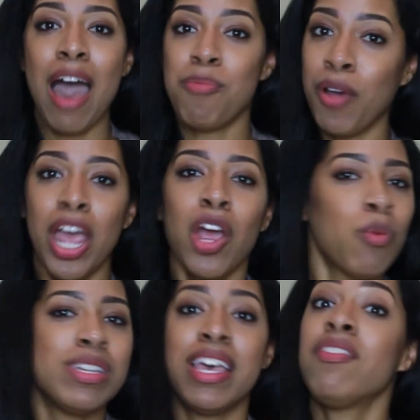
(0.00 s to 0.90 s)
prayer
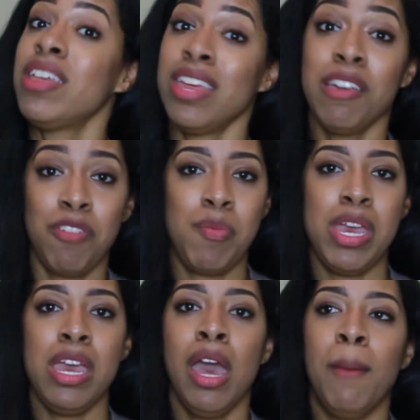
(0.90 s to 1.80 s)
was everything for
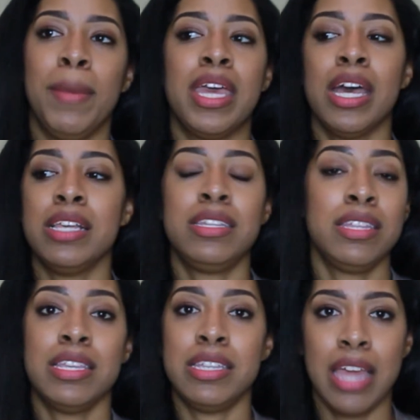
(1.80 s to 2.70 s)
me because to
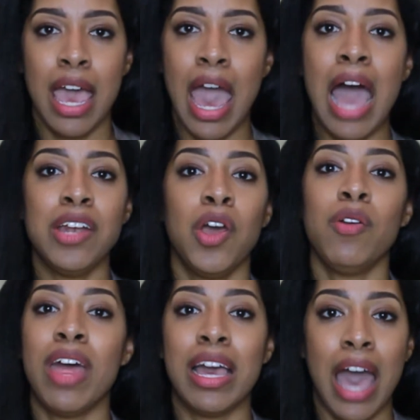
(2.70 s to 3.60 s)
this day I know
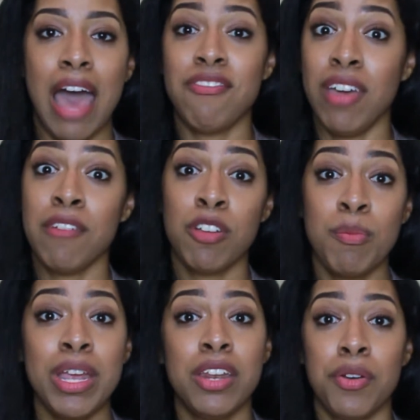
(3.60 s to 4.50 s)
that God favored
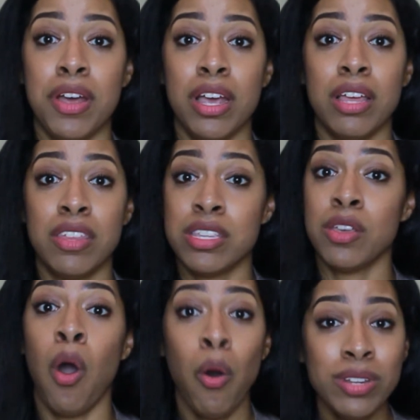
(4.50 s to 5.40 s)
me during this
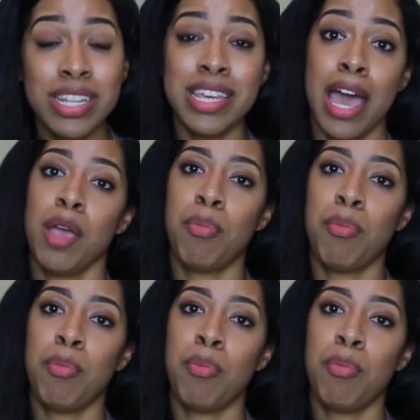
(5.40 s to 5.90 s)
whole entire